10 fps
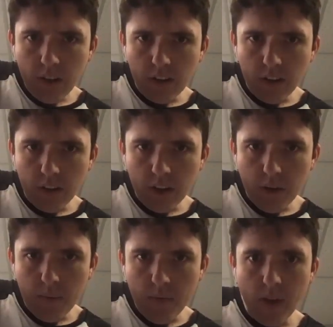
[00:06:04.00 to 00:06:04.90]
Okay, so
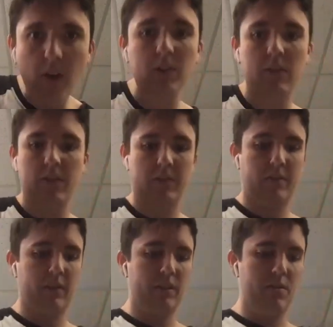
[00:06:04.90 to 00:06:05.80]
I got
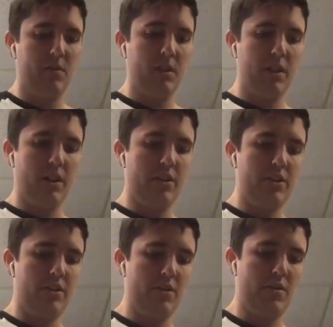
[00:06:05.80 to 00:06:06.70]
one thing I
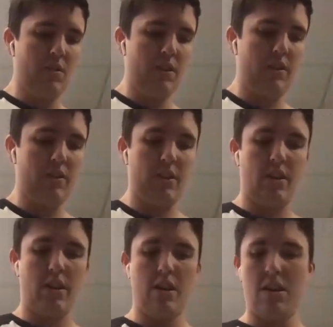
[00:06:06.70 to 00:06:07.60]
should do
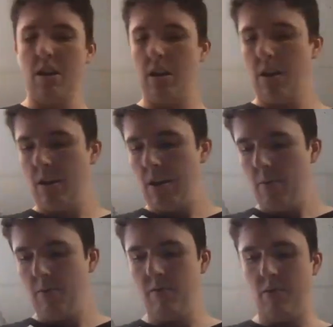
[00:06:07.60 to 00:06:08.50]
actually
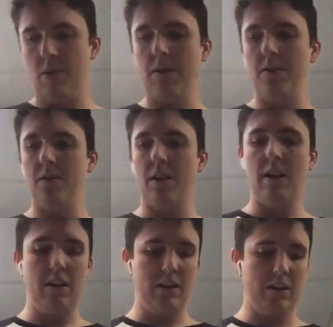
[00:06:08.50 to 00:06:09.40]
before I do that.
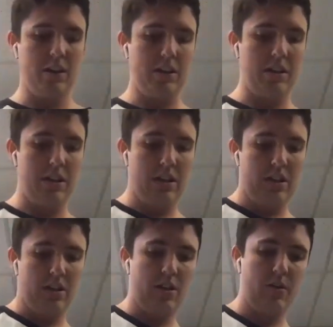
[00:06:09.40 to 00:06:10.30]

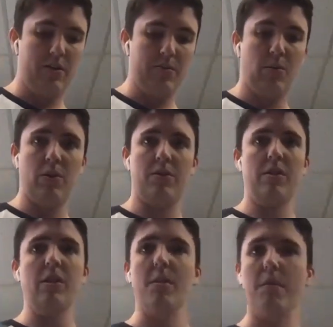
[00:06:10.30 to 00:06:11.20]
Always important to
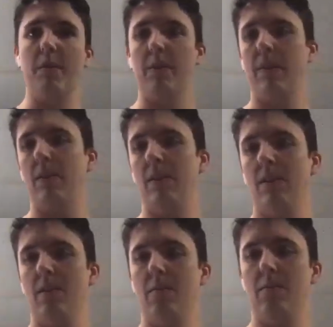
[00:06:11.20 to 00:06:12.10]

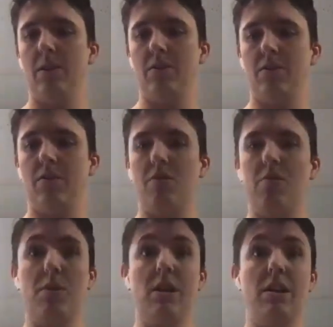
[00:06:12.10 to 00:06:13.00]
make sure your
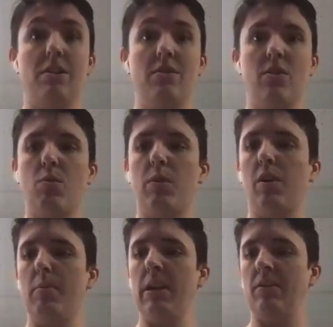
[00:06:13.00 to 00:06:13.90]
reagents are well
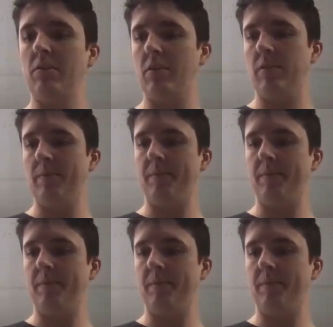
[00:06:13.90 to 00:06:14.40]
mixed.